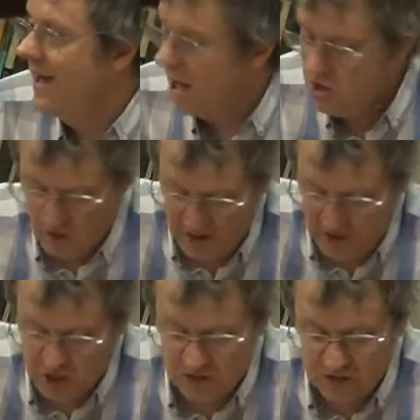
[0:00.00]
And you can
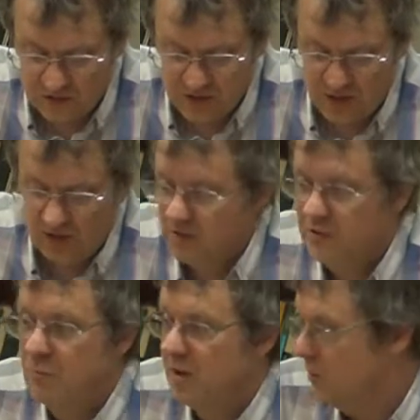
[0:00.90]
actually see it in
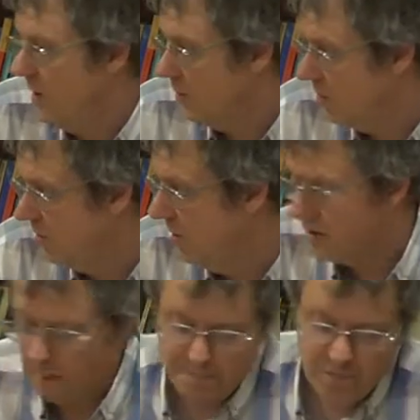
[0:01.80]
this mathematical theory.